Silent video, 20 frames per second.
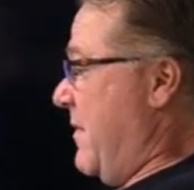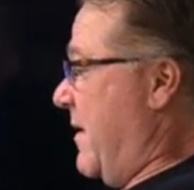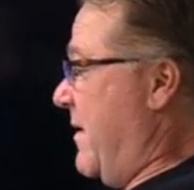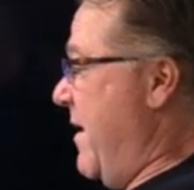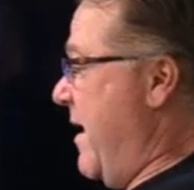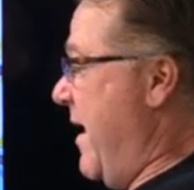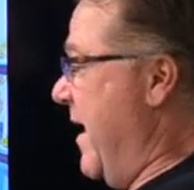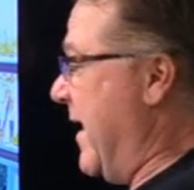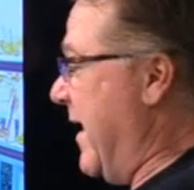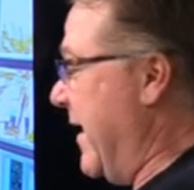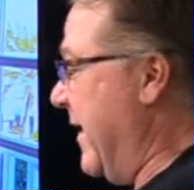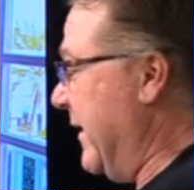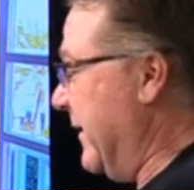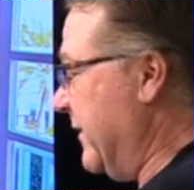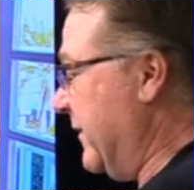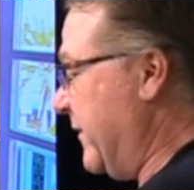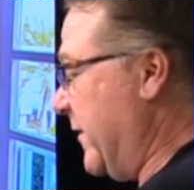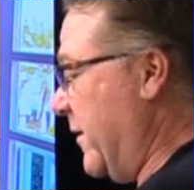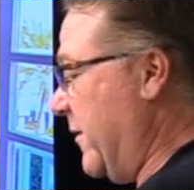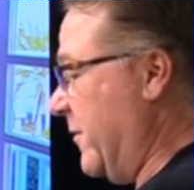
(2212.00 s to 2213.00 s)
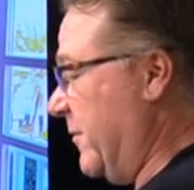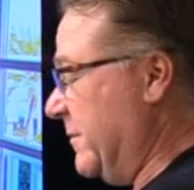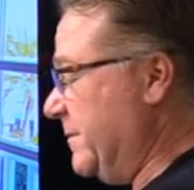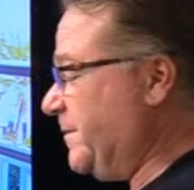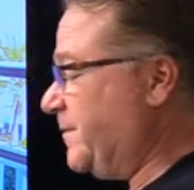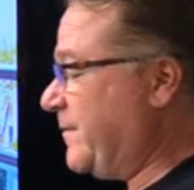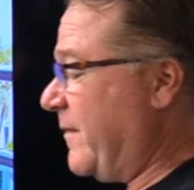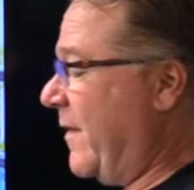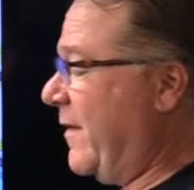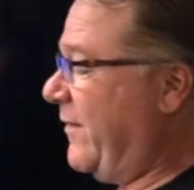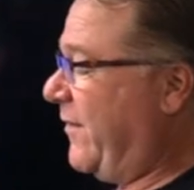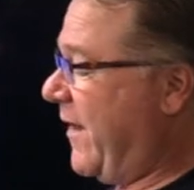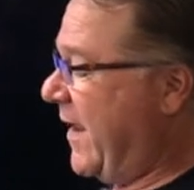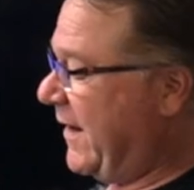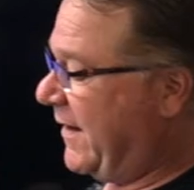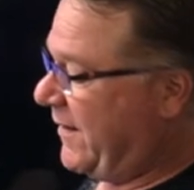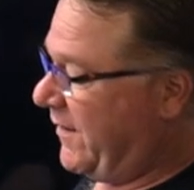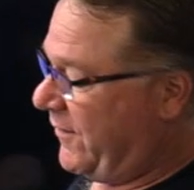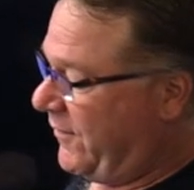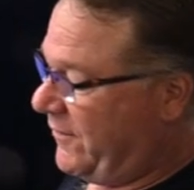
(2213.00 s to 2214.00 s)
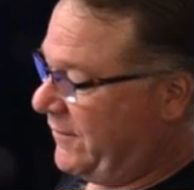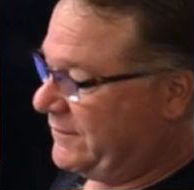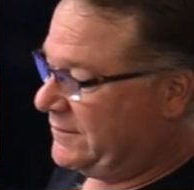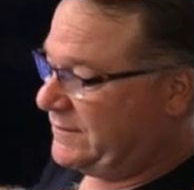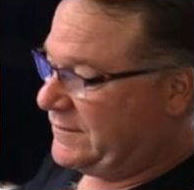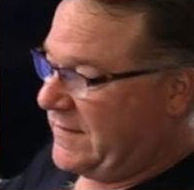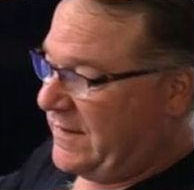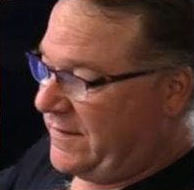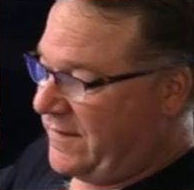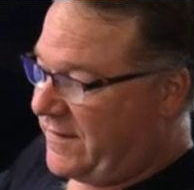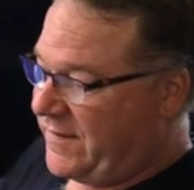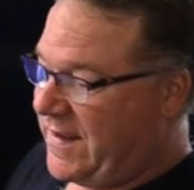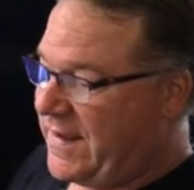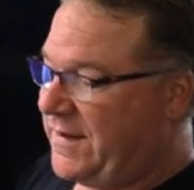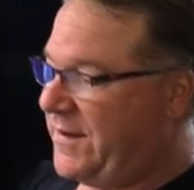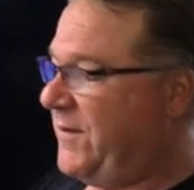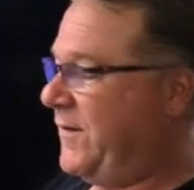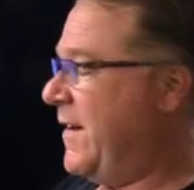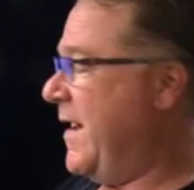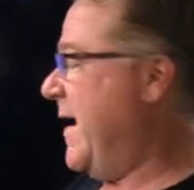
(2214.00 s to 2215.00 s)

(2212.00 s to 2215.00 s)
Okay, so thank you. Thank you,